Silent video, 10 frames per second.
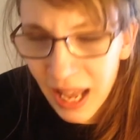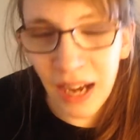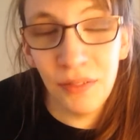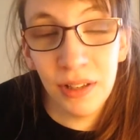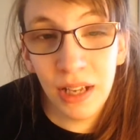
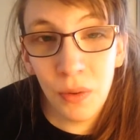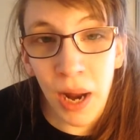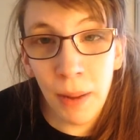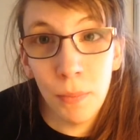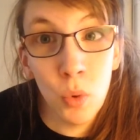I felt like
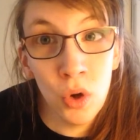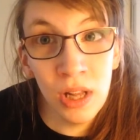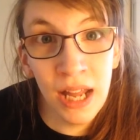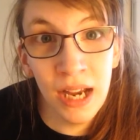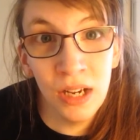crap,
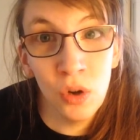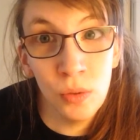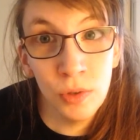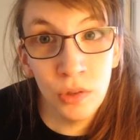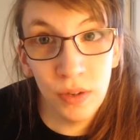borderline,
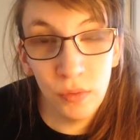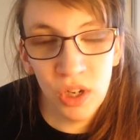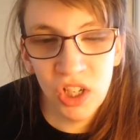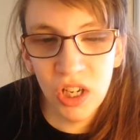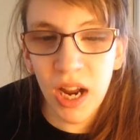almost
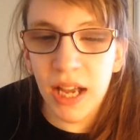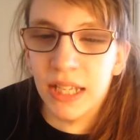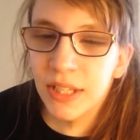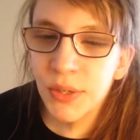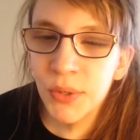feverish,
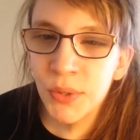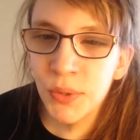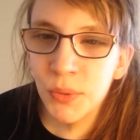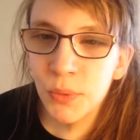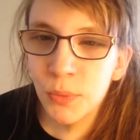
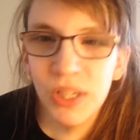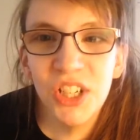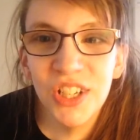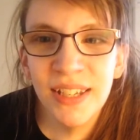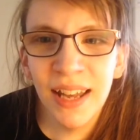so we
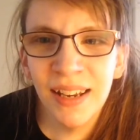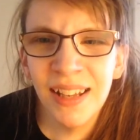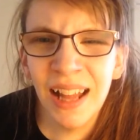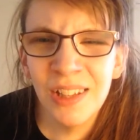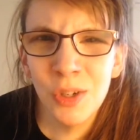just decided
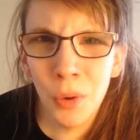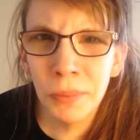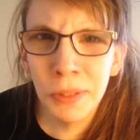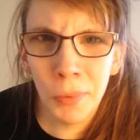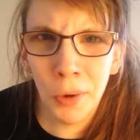I'll show
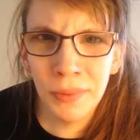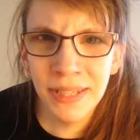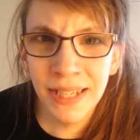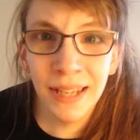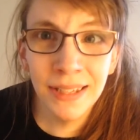up tomorrow
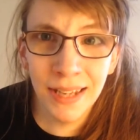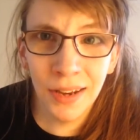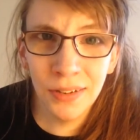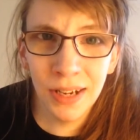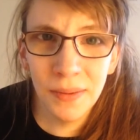instead,
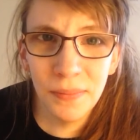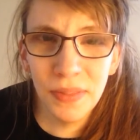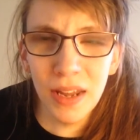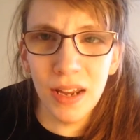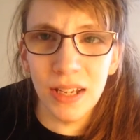Saturday
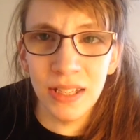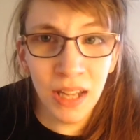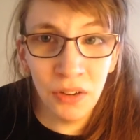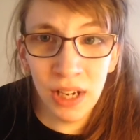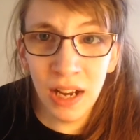
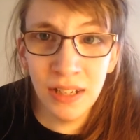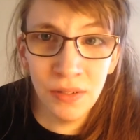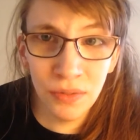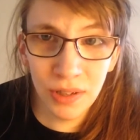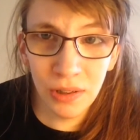I
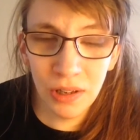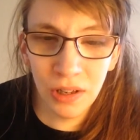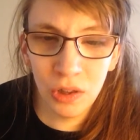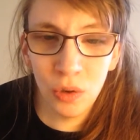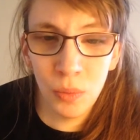did feel a
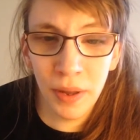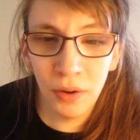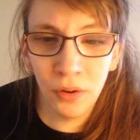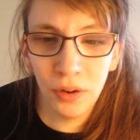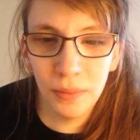little
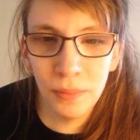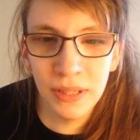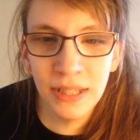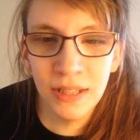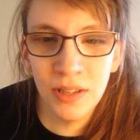better,
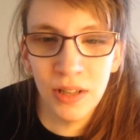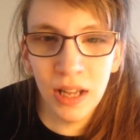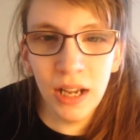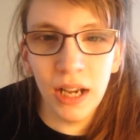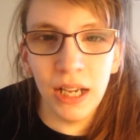but still
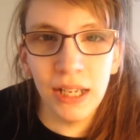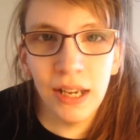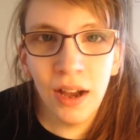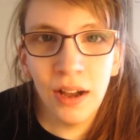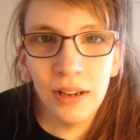
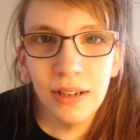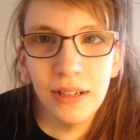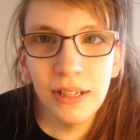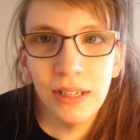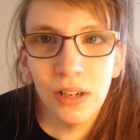not,
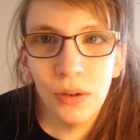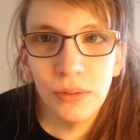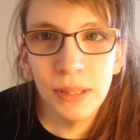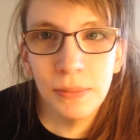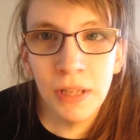to
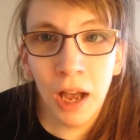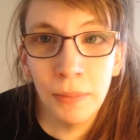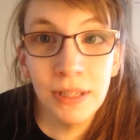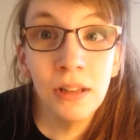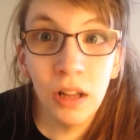the
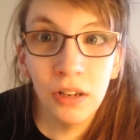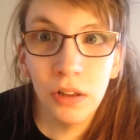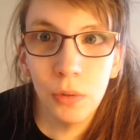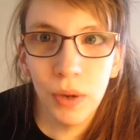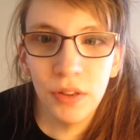top, still under
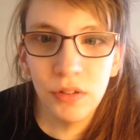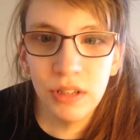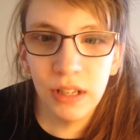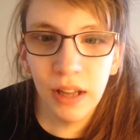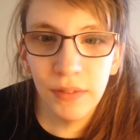the weather,
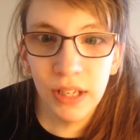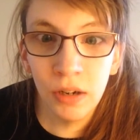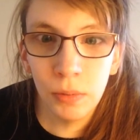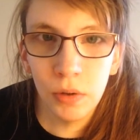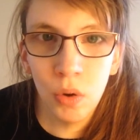still have a
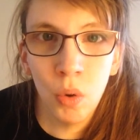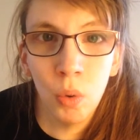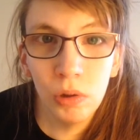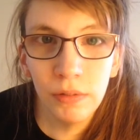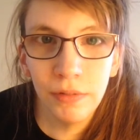terrible
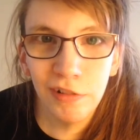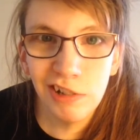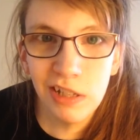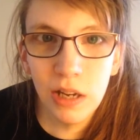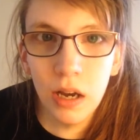cold, of
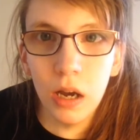course.